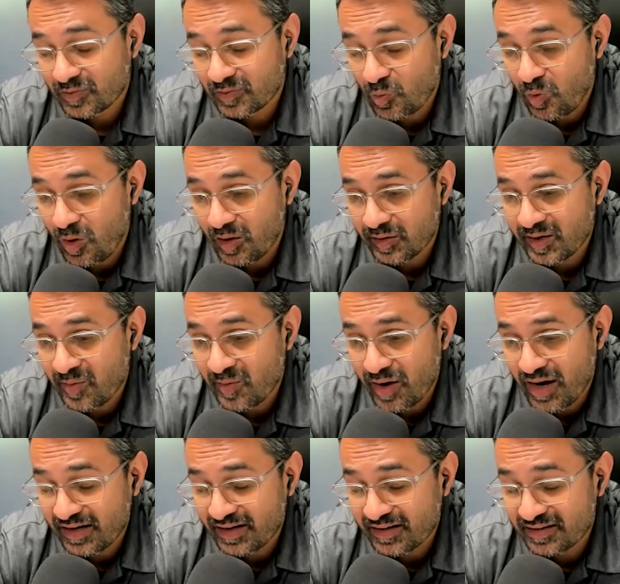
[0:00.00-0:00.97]
quality
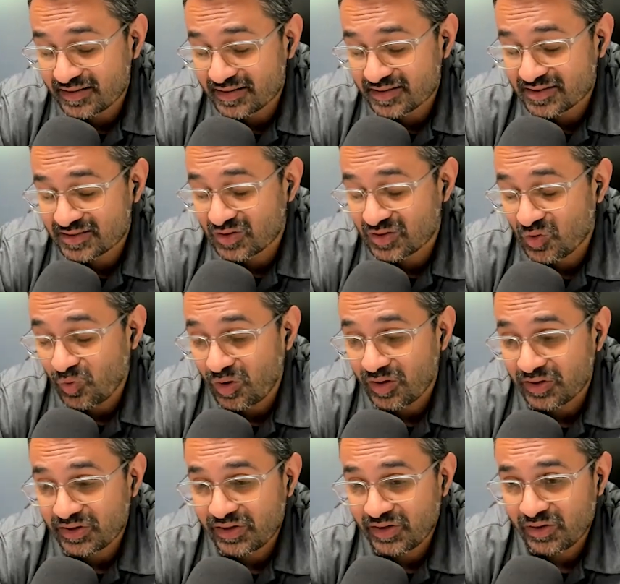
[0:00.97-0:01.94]
mindedness and
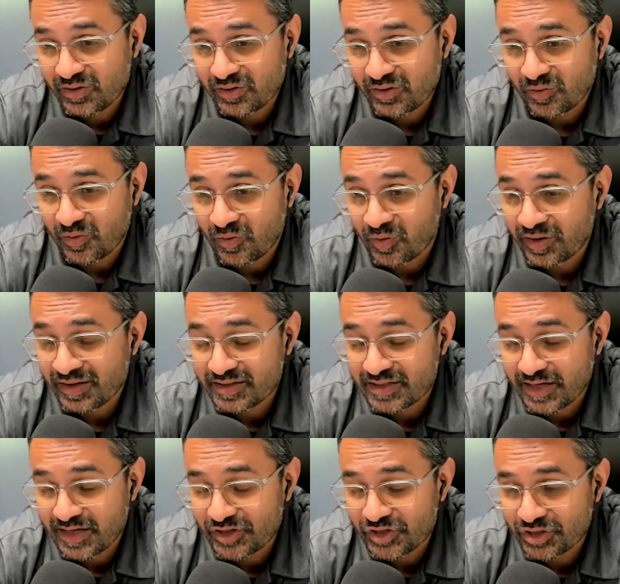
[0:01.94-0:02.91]
quality
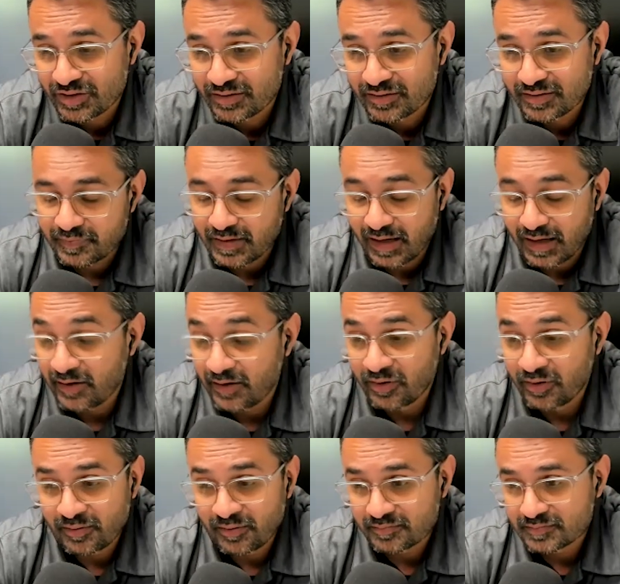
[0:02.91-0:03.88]
orientation, I don't
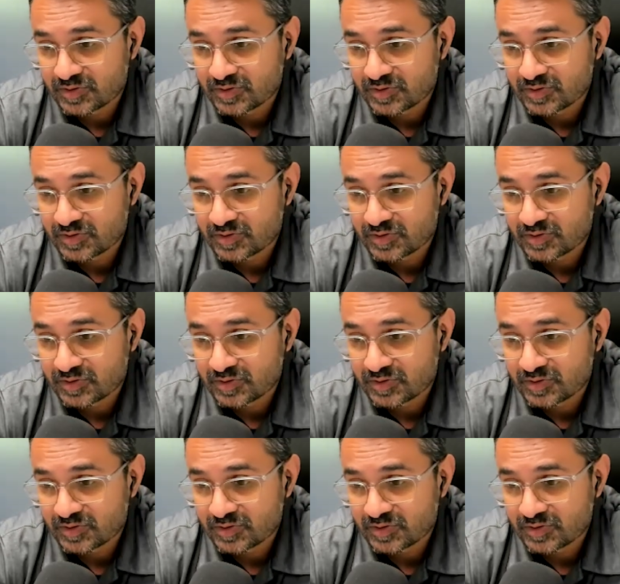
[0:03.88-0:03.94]
know.